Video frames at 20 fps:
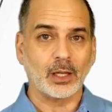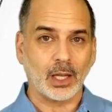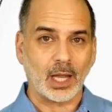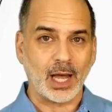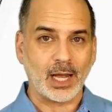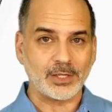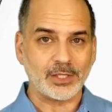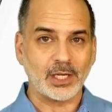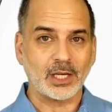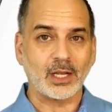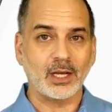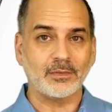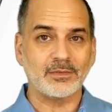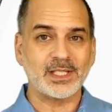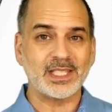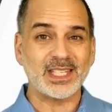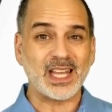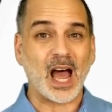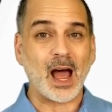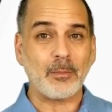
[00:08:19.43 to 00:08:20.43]
logic of
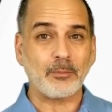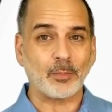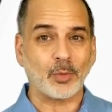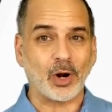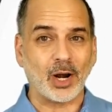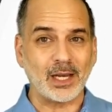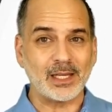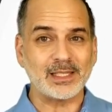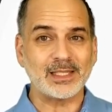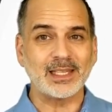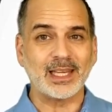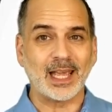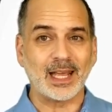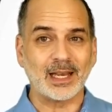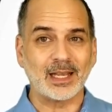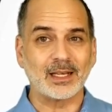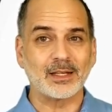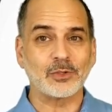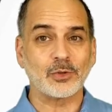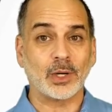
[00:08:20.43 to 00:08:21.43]
stop price
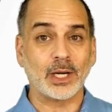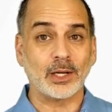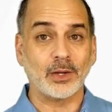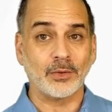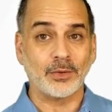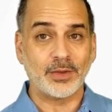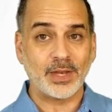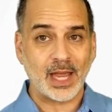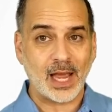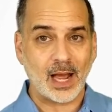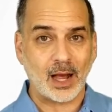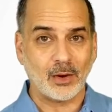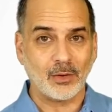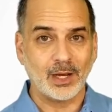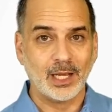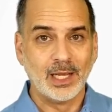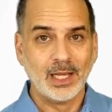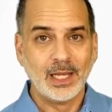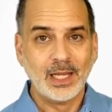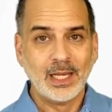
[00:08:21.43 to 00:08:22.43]
getting trailed down.